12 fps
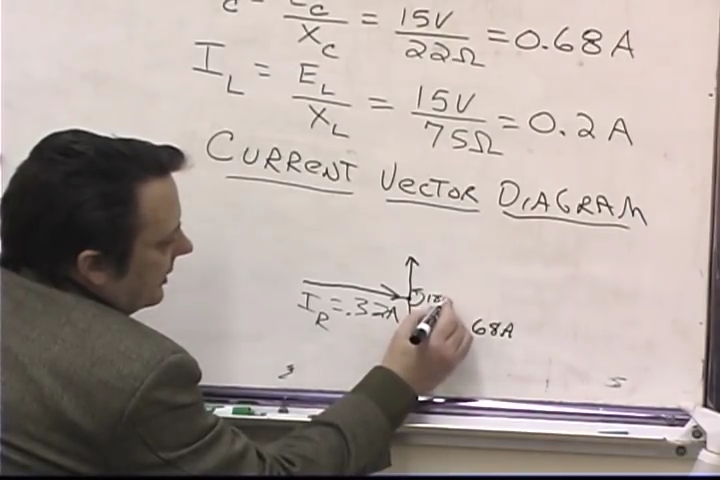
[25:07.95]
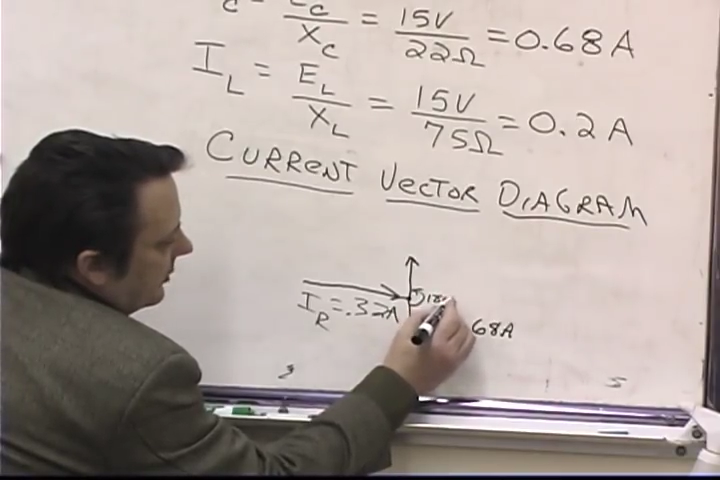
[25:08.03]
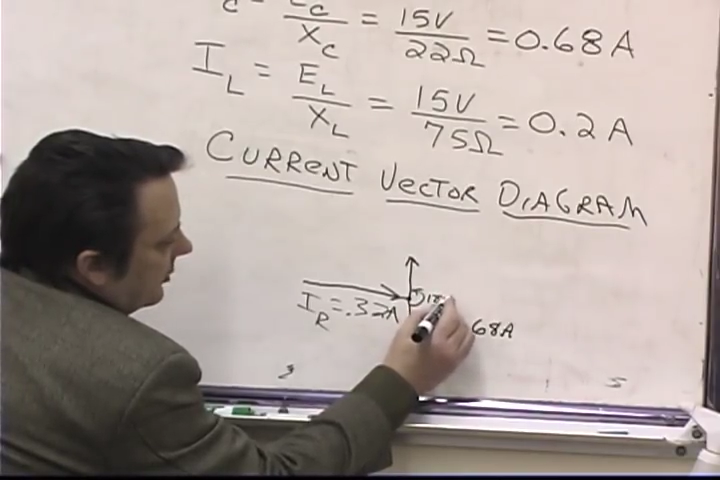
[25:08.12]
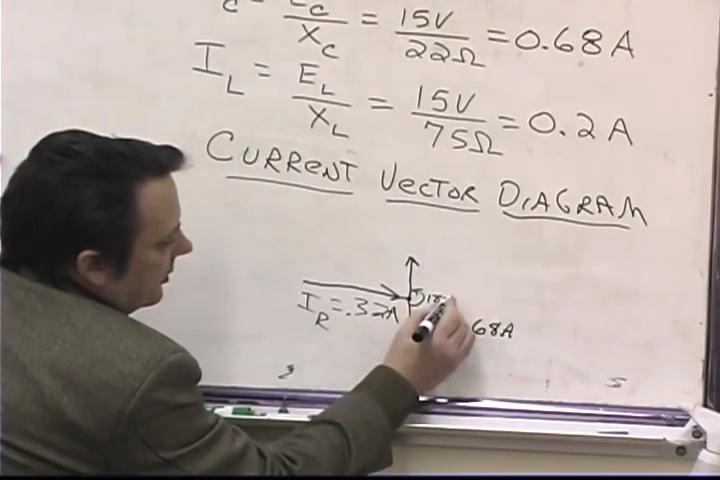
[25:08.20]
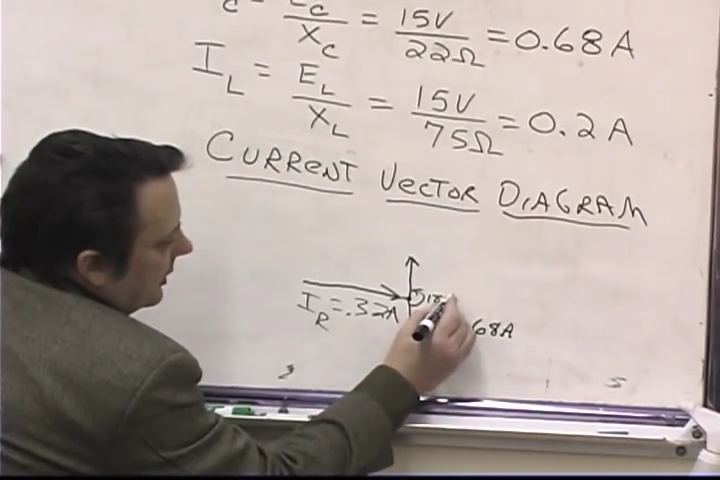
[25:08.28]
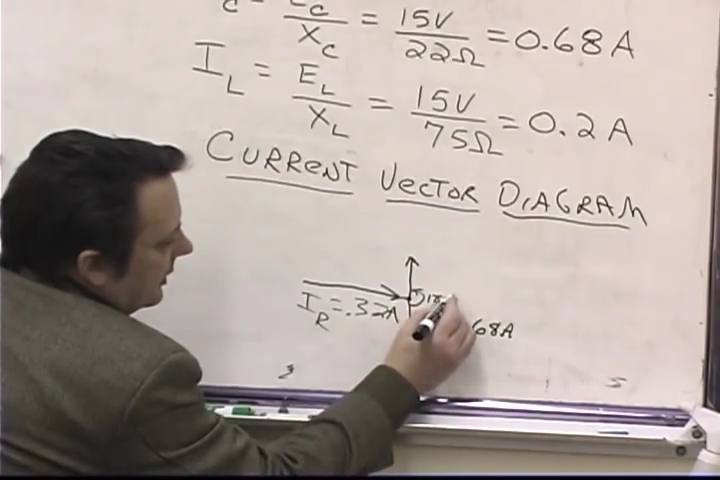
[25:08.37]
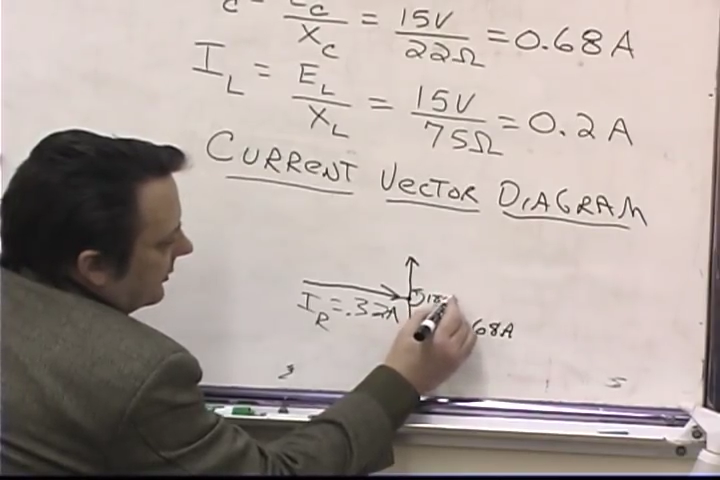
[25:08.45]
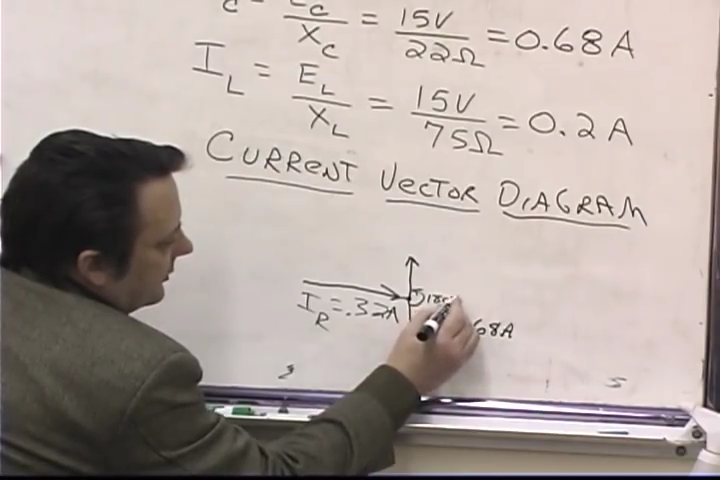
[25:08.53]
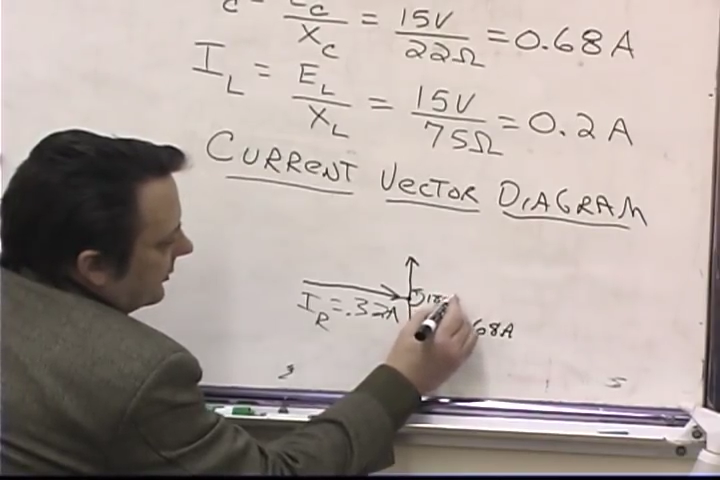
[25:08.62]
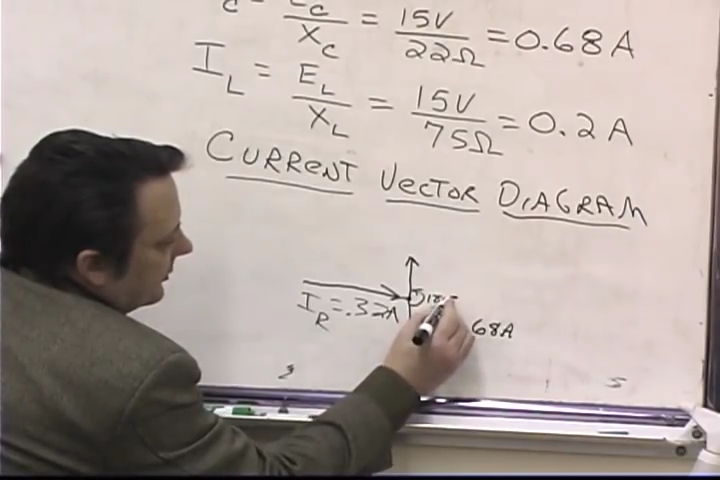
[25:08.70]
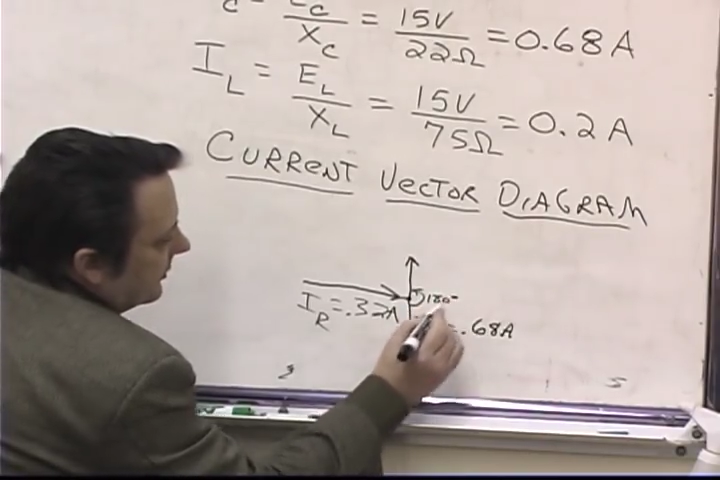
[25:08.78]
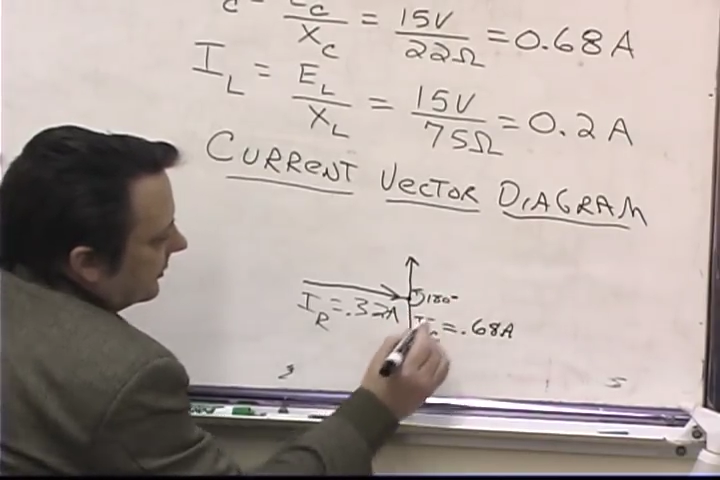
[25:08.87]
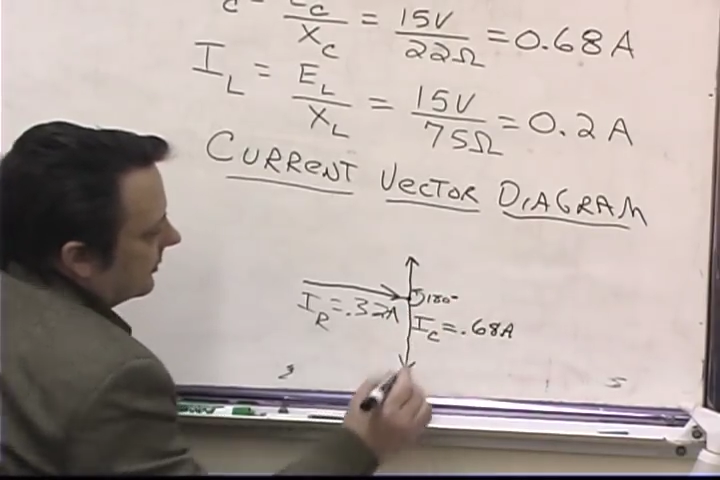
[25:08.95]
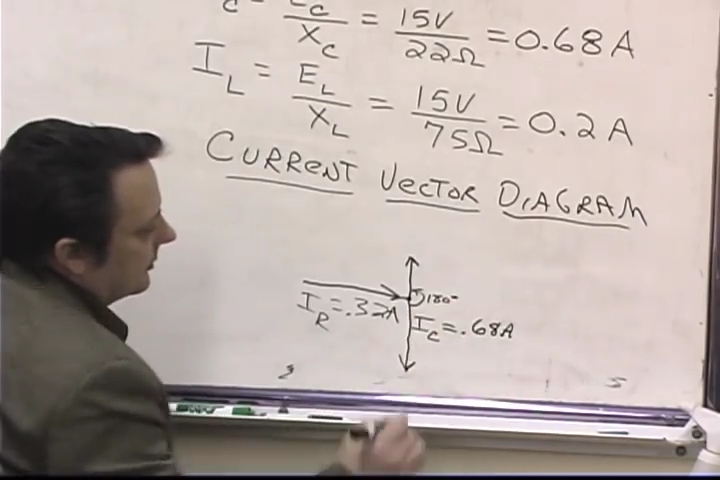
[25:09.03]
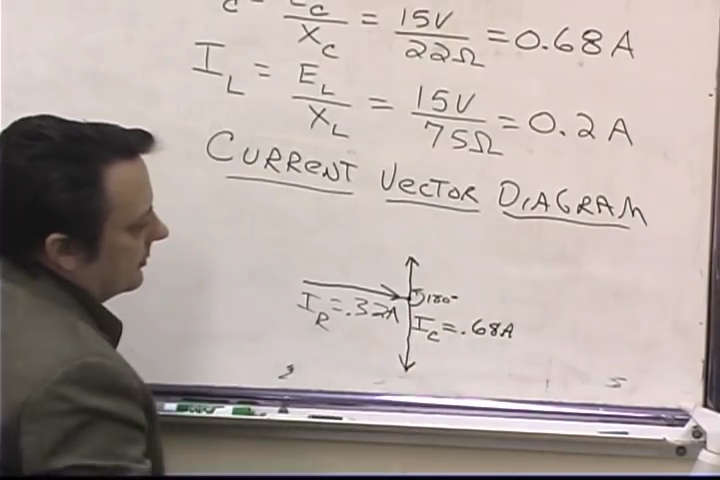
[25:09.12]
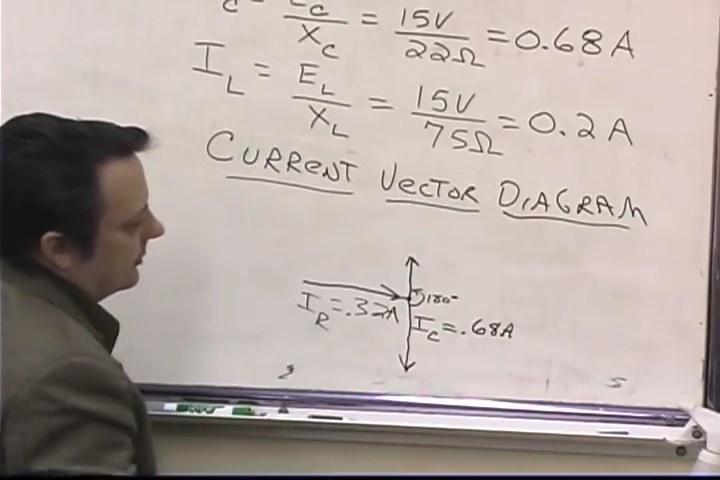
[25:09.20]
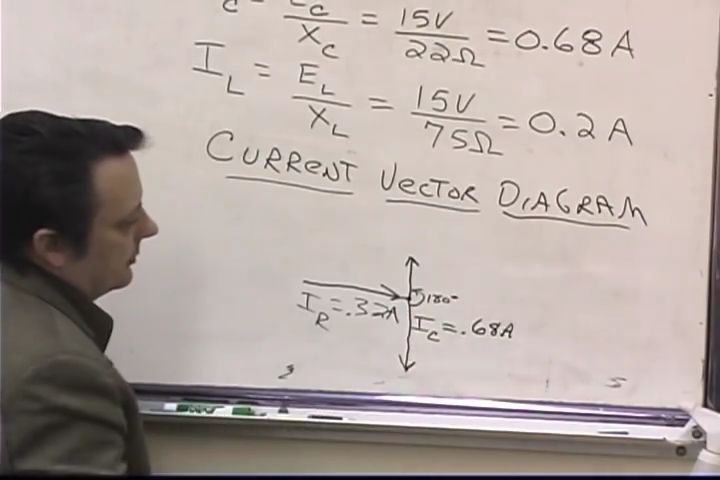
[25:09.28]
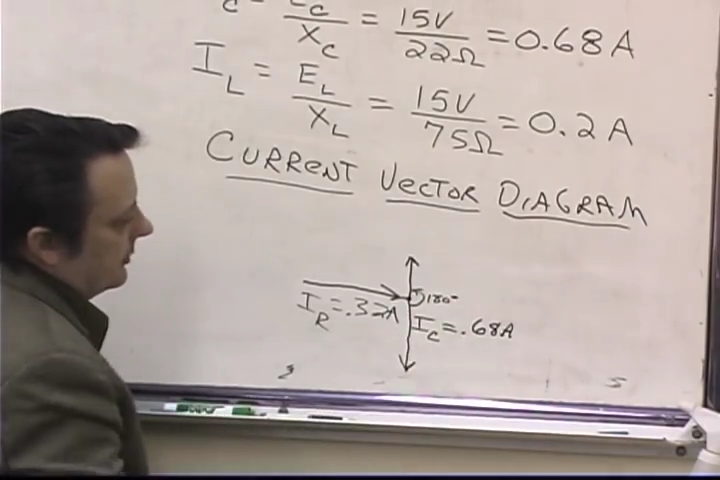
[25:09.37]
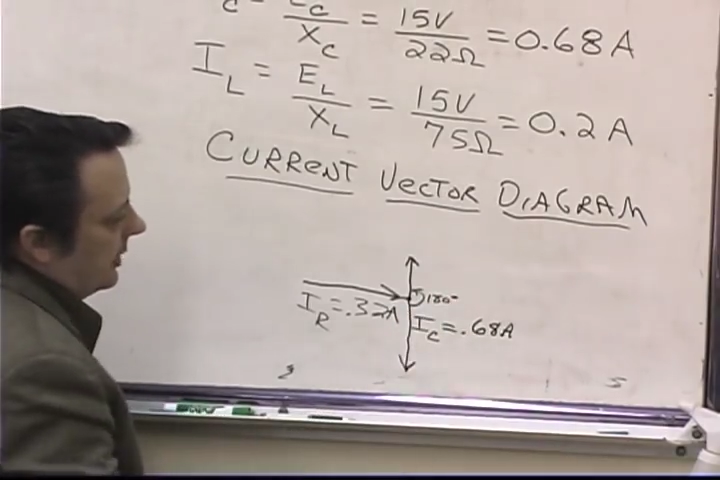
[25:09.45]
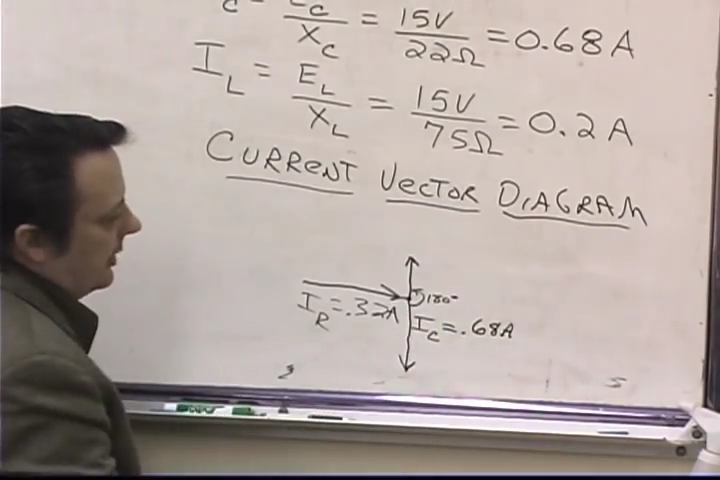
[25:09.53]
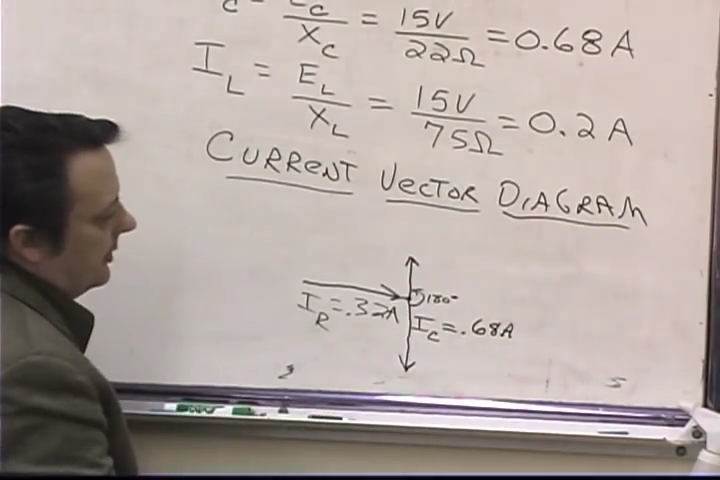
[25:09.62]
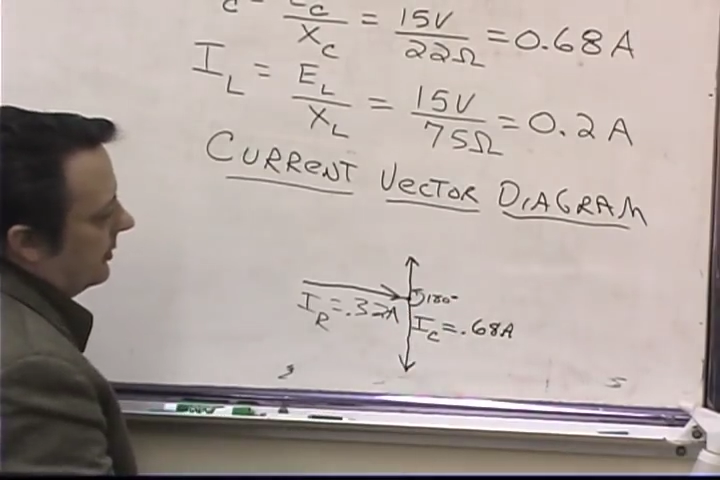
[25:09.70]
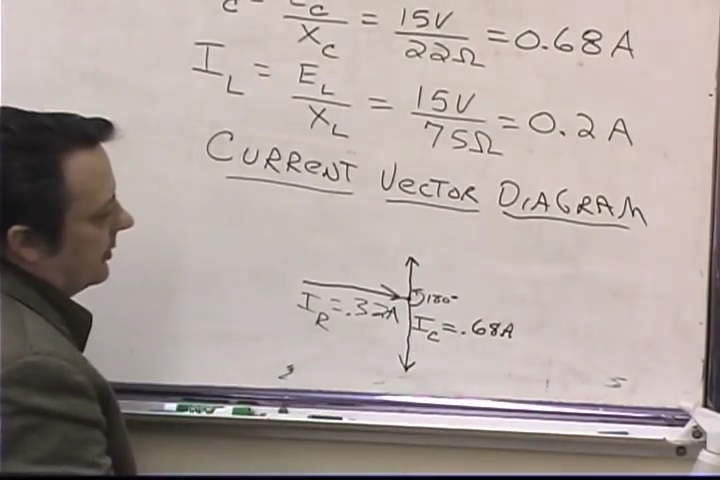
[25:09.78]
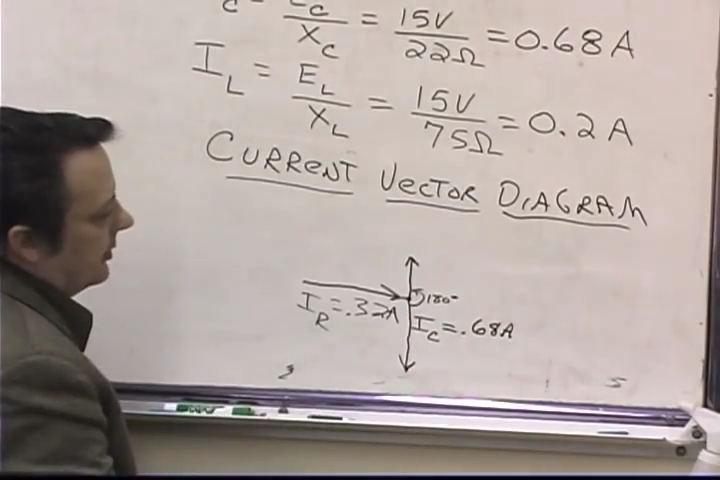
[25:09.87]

degrees, okay?